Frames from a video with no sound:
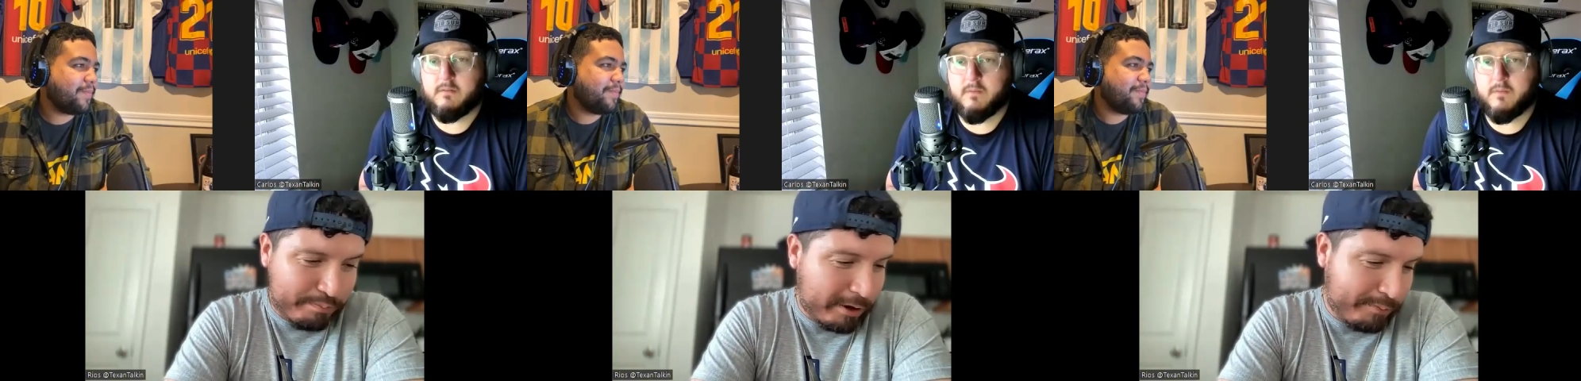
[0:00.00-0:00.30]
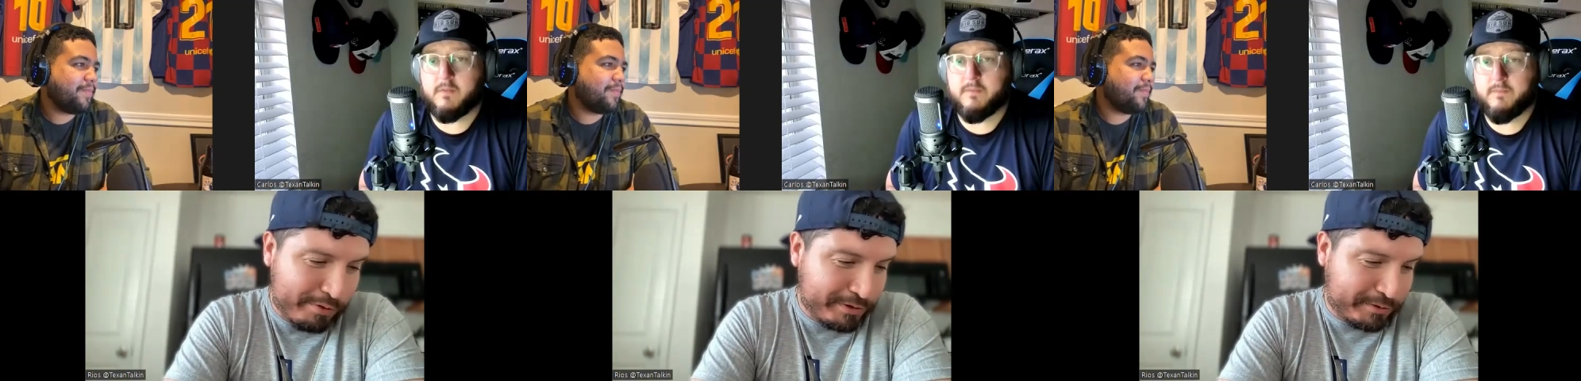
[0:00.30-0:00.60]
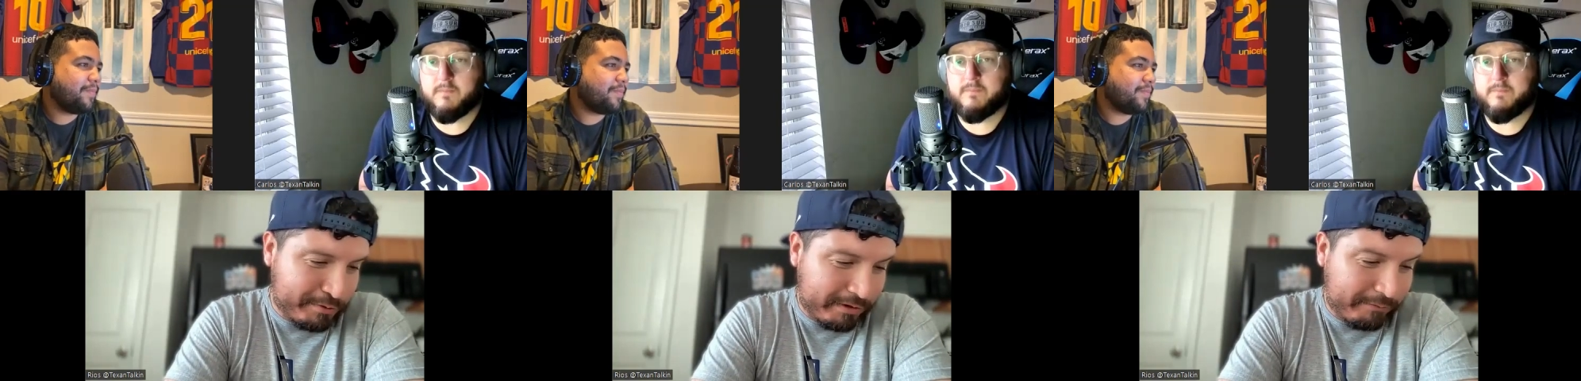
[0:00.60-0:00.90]
Speaker 1: uh, points
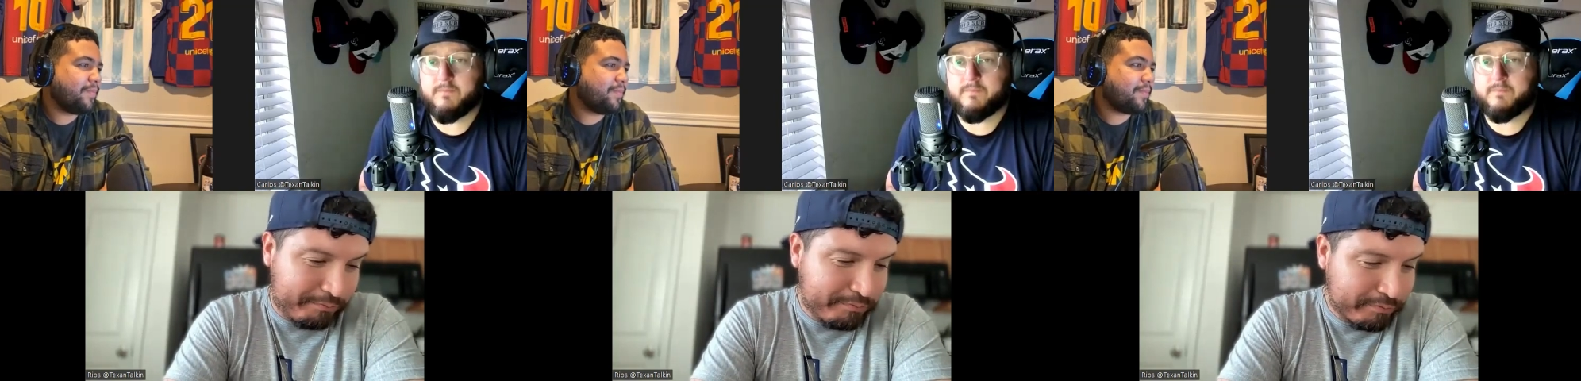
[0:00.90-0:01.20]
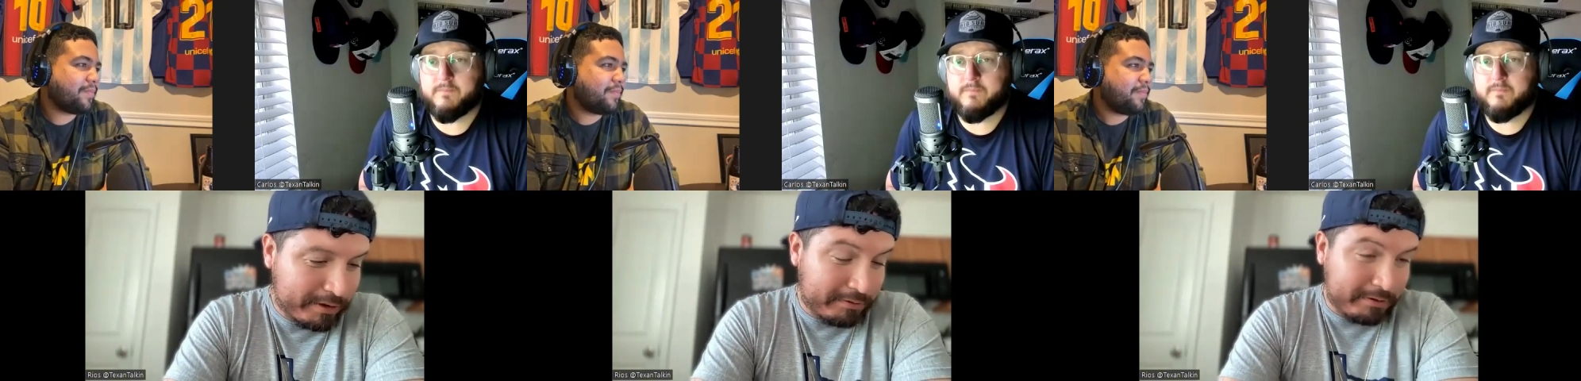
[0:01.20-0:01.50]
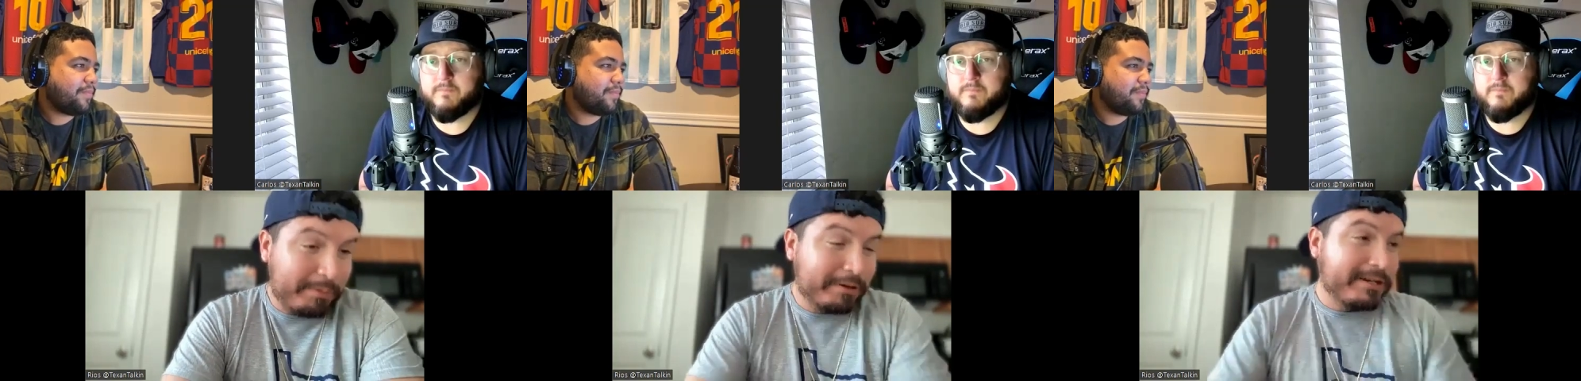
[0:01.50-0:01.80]
scored. I'm
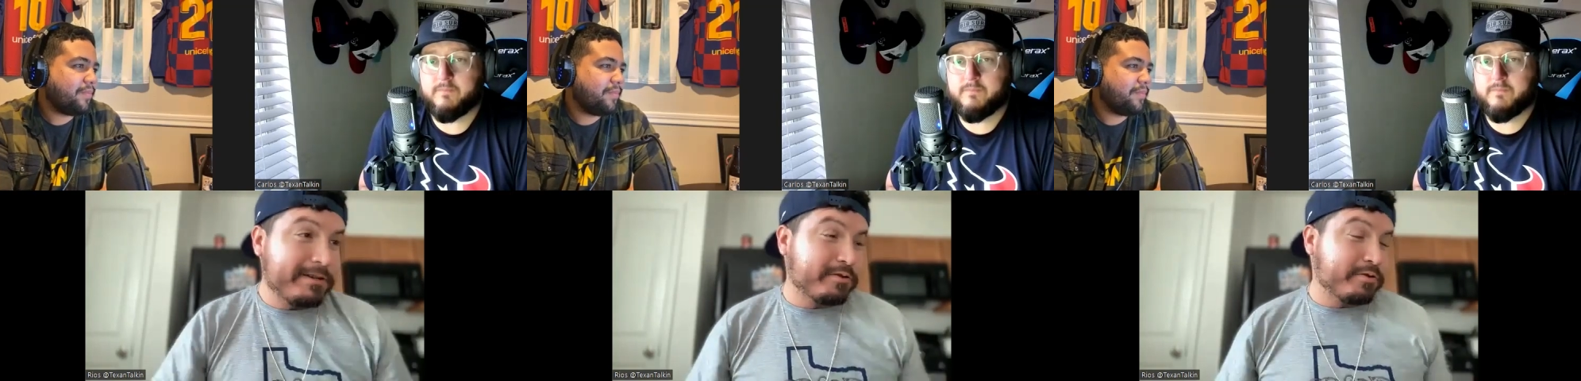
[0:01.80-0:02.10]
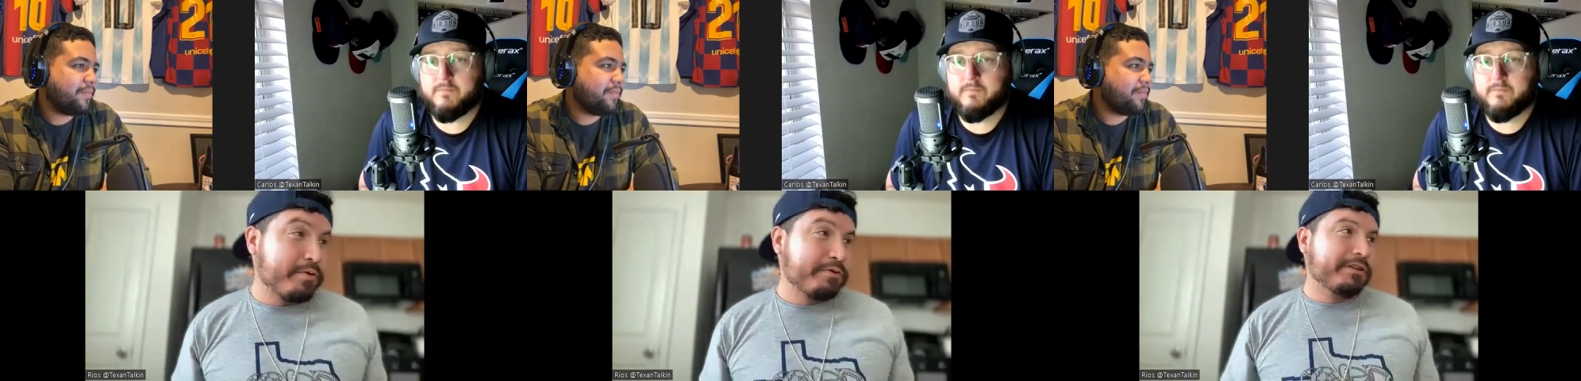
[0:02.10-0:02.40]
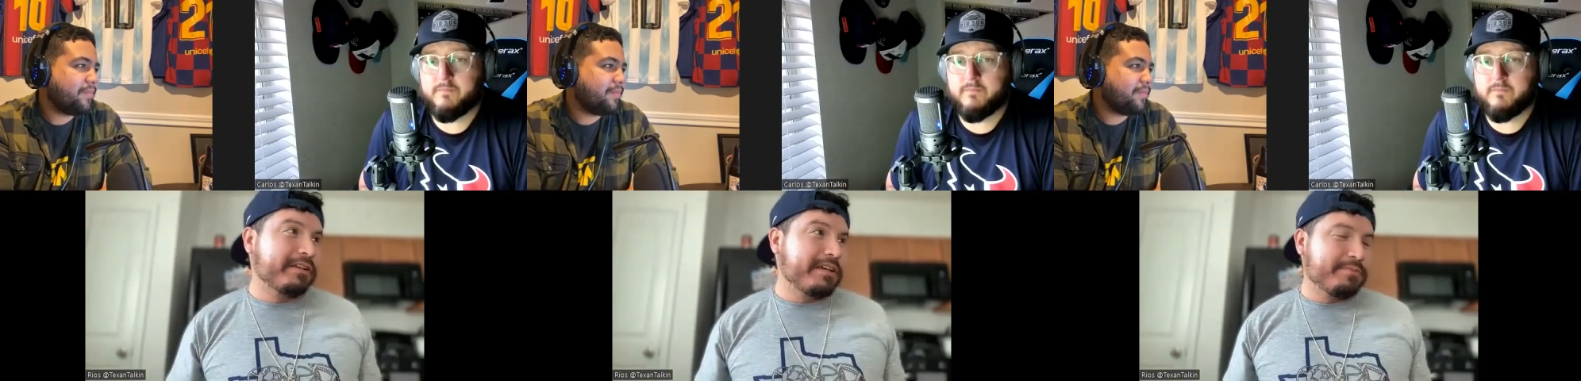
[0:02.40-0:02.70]
the leading scorer in the
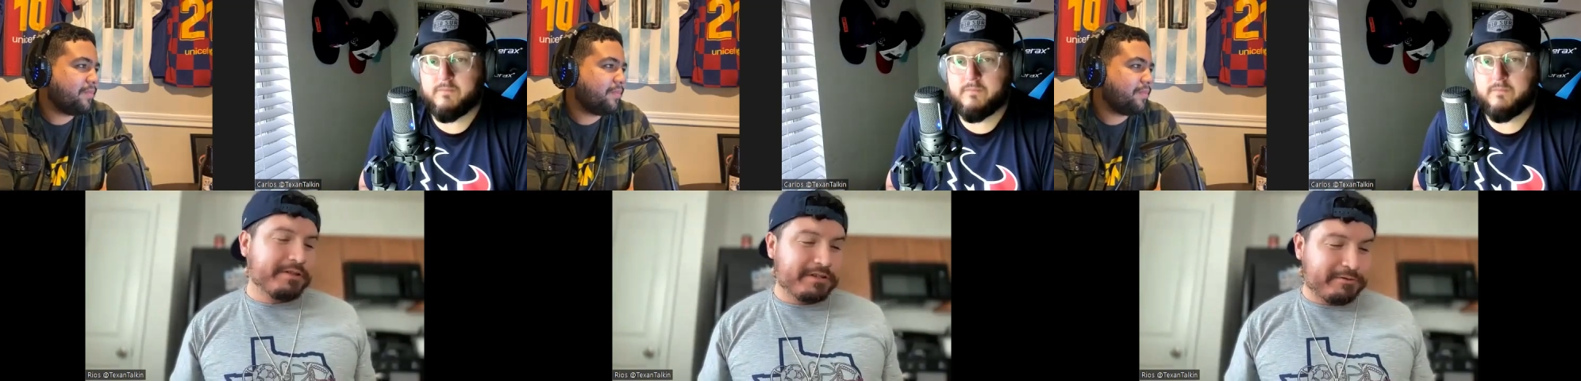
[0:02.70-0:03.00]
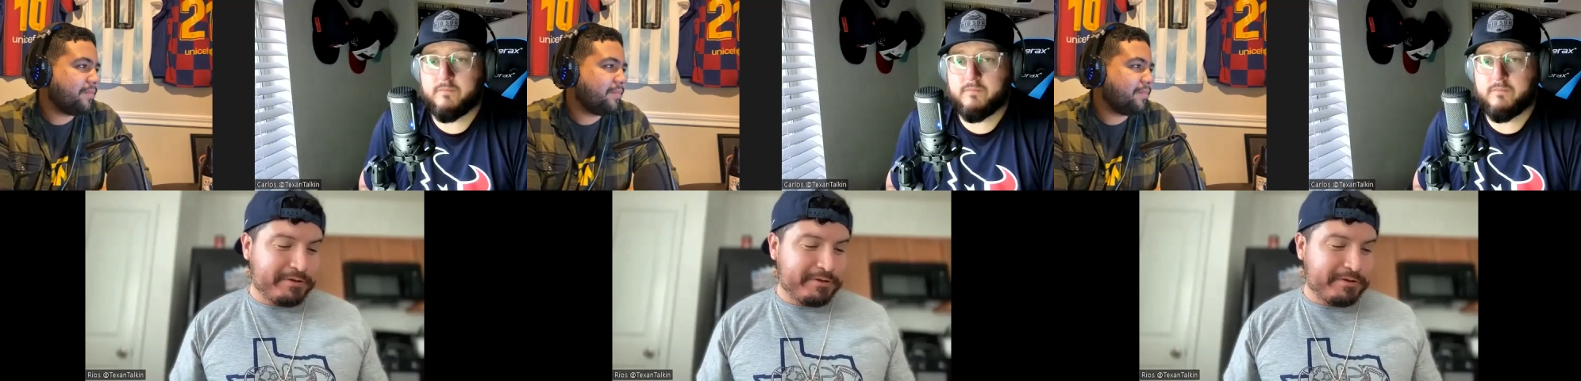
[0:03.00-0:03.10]
league, but this